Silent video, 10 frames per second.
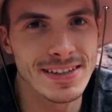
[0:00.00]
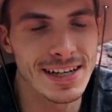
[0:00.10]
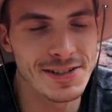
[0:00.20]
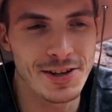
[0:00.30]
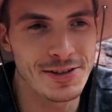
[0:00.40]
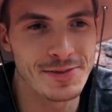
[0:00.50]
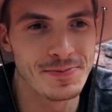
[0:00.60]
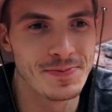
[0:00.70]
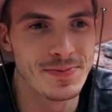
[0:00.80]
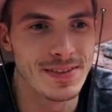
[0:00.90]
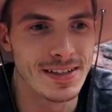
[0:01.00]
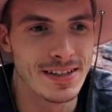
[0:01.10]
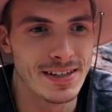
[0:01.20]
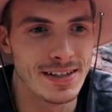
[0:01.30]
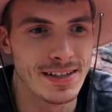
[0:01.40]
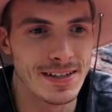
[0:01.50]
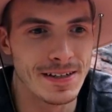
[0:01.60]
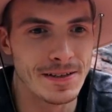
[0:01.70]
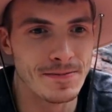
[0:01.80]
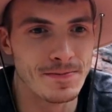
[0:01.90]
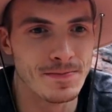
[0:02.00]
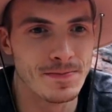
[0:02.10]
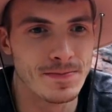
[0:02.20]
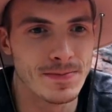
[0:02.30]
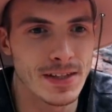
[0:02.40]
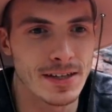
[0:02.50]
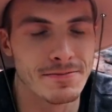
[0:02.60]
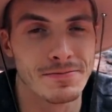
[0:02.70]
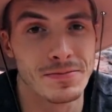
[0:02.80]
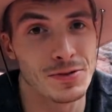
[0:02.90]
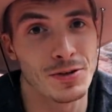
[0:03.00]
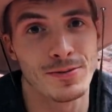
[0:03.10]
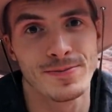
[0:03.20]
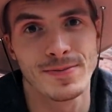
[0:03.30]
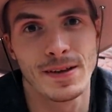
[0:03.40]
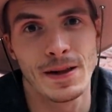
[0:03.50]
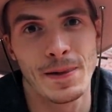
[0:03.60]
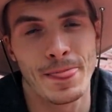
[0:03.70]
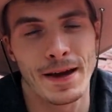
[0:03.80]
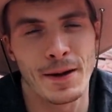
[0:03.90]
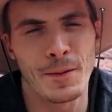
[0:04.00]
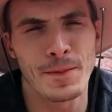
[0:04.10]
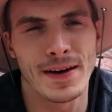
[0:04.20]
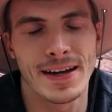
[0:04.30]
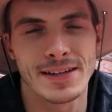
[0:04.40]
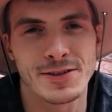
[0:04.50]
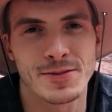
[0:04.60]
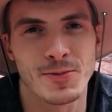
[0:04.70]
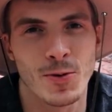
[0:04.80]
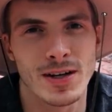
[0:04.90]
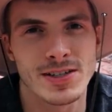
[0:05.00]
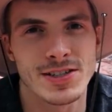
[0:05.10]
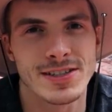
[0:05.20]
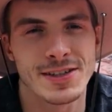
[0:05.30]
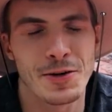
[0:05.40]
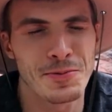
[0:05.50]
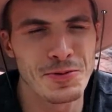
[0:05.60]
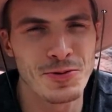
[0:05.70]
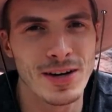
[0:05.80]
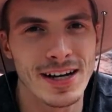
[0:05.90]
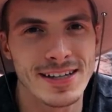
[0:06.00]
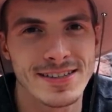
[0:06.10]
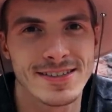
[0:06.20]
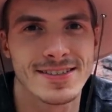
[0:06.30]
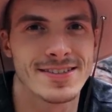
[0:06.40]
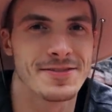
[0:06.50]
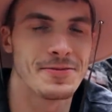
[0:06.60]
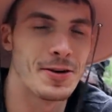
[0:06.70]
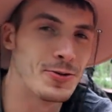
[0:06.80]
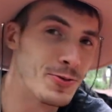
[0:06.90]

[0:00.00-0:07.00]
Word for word: You guy's awesome. Um, yeah, so I hope I answered some questions. I hope you guys are